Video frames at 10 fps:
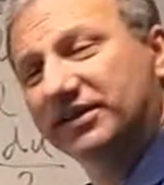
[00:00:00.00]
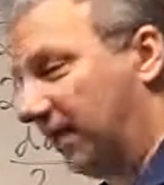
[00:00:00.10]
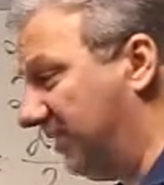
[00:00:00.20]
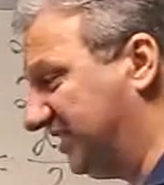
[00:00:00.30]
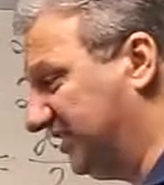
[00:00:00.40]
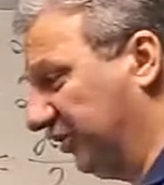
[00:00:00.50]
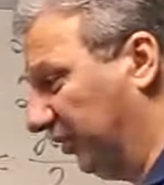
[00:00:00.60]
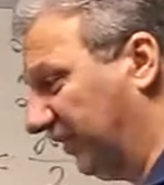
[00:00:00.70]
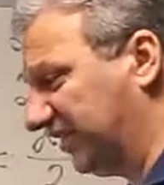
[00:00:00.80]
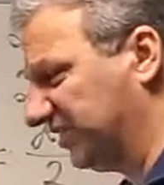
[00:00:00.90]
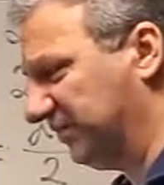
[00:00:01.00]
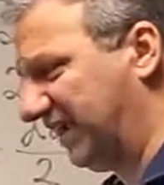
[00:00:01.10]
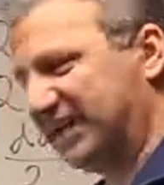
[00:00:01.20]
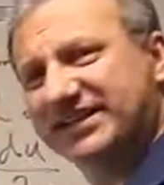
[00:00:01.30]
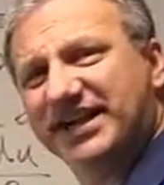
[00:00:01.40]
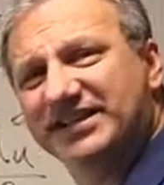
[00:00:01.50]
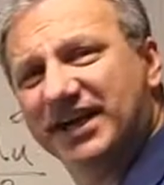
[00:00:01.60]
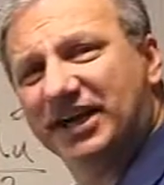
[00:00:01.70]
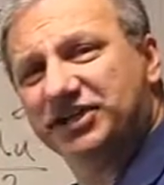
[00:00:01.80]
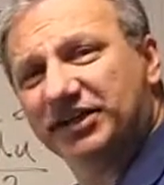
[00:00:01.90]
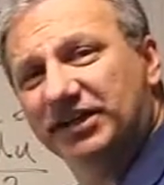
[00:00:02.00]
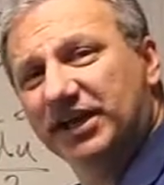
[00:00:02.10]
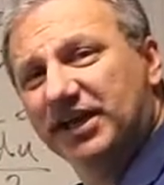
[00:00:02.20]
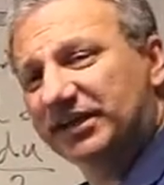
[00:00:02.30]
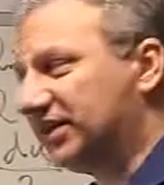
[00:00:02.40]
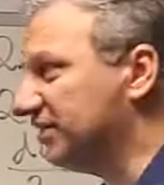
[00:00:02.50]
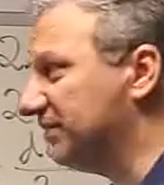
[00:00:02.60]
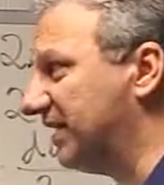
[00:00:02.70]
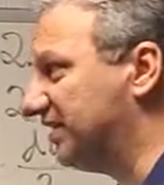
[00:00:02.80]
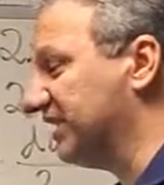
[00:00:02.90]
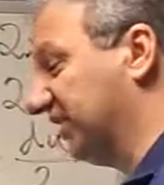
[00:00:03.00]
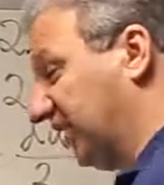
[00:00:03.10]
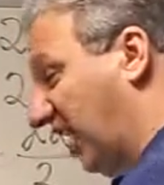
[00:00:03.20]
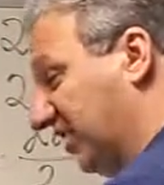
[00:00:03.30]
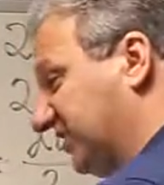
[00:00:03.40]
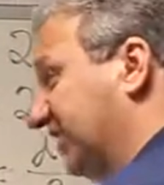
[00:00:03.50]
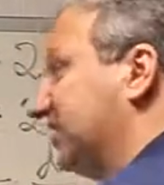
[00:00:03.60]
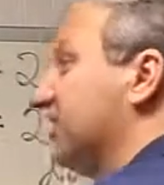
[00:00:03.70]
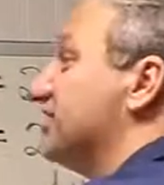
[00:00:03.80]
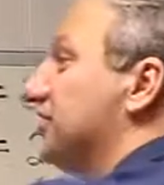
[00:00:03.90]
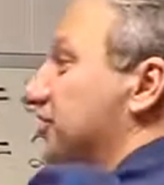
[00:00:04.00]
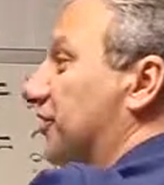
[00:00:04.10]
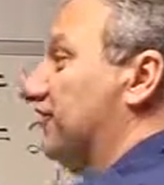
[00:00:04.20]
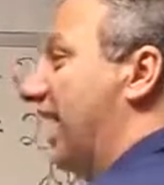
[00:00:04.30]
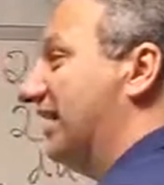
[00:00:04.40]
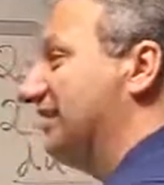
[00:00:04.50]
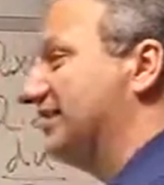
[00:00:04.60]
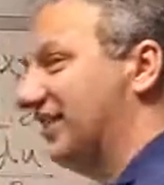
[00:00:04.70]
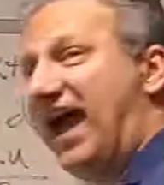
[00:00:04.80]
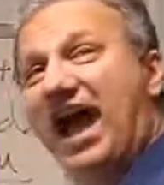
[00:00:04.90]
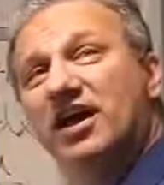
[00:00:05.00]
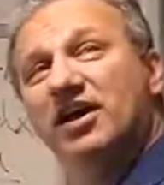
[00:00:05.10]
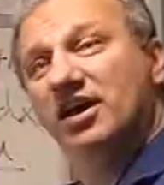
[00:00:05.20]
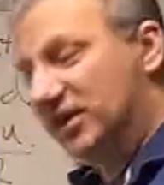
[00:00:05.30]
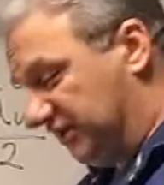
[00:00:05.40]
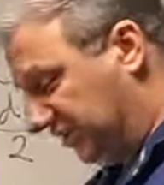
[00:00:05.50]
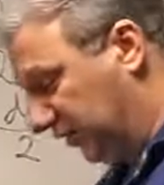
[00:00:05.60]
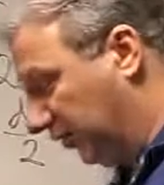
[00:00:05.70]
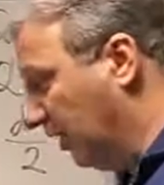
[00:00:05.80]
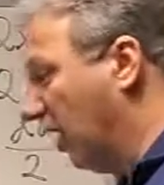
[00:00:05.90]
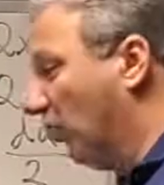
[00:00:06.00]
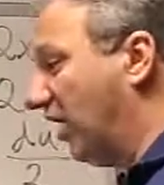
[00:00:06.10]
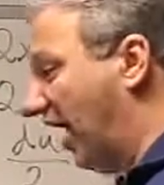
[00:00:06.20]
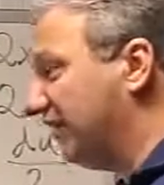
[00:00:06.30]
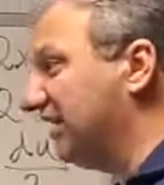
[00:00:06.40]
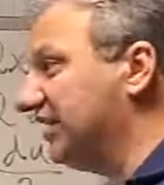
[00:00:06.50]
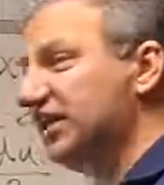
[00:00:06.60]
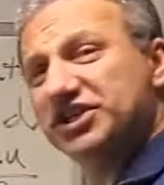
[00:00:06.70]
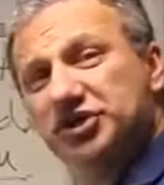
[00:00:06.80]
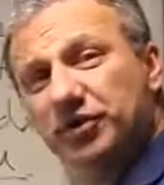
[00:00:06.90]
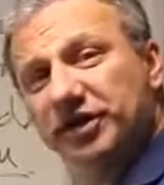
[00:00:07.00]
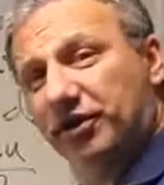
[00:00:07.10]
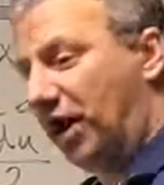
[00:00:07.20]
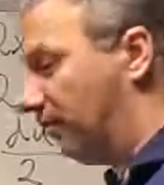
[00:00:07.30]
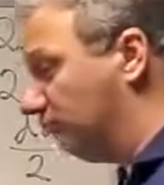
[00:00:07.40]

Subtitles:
That makes 0. That doesn't make any sense, actually. That doesn't make sense. A constant doesn't turn that into that. So we're having an issue here, a